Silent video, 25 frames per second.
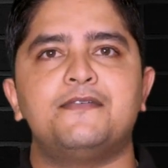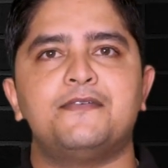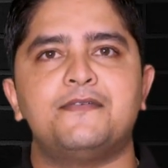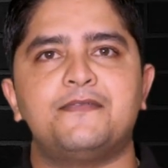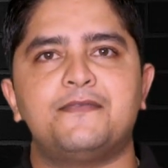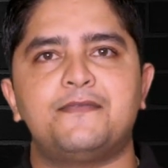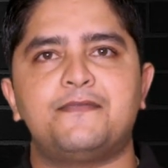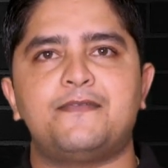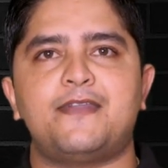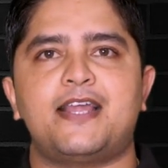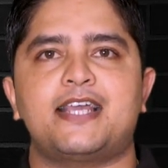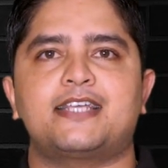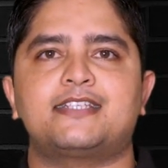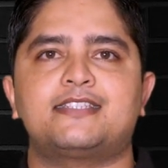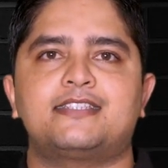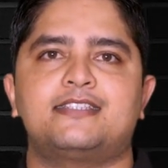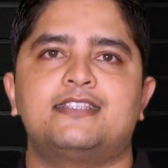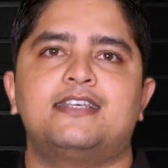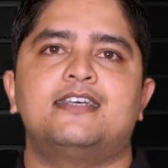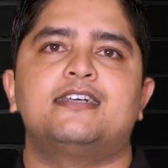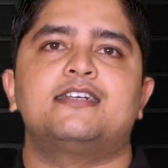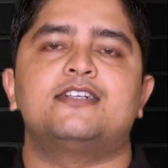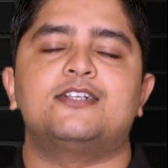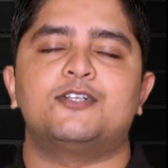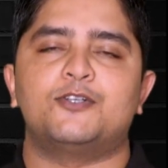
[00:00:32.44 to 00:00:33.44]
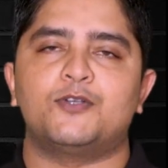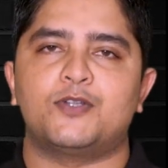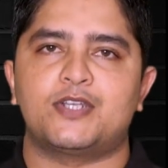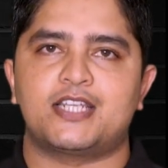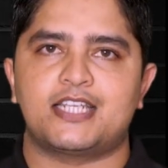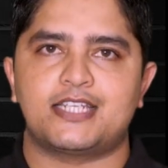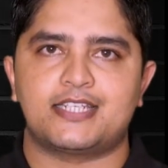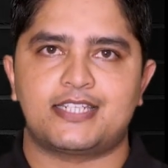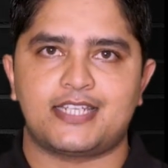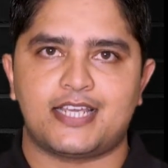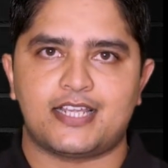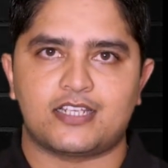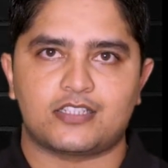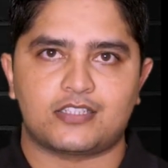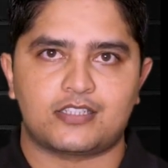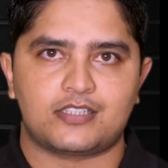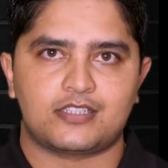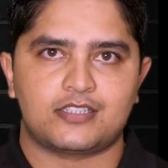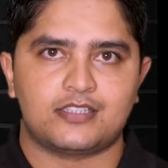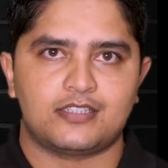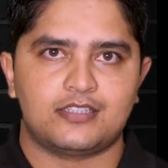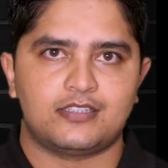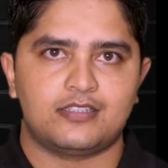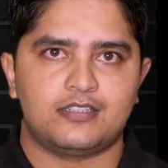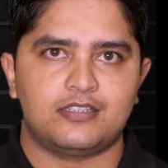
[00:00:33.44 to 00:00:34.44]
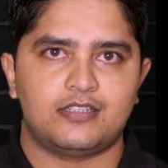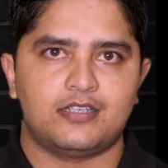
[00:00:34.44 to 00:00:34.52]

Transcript: Flex Golden Tales.